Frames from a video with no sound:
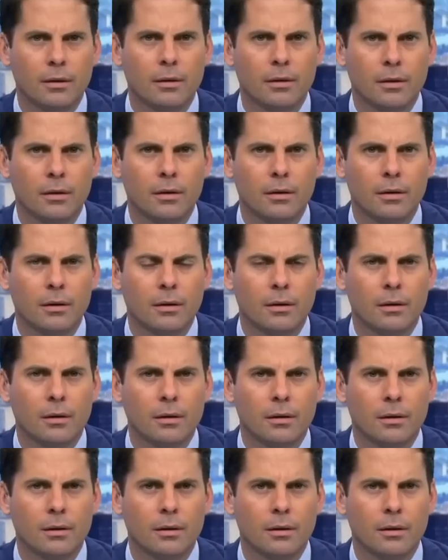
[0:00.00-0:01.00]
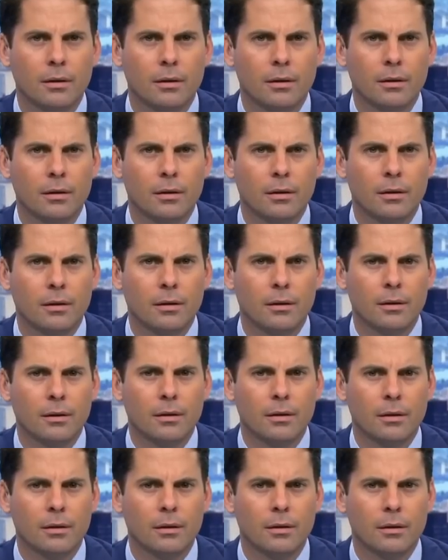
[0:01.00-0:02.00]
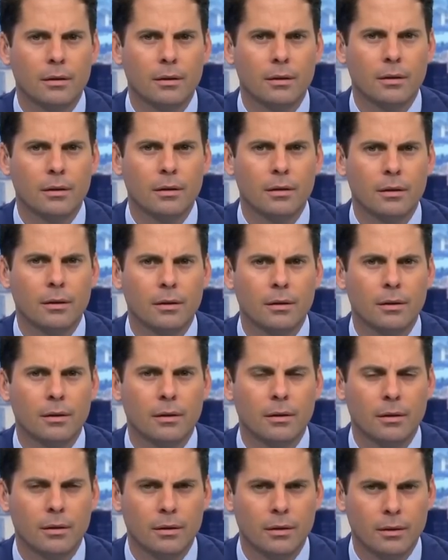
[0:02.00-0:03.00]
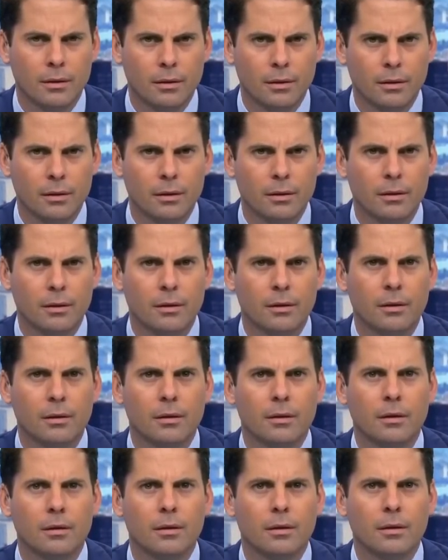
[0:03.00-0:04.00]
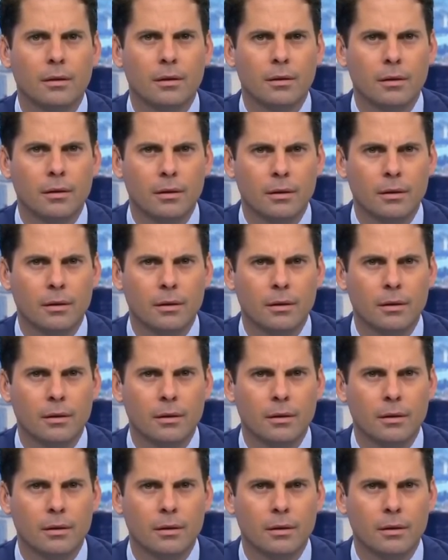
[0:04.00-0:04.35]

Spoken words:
(not speaking)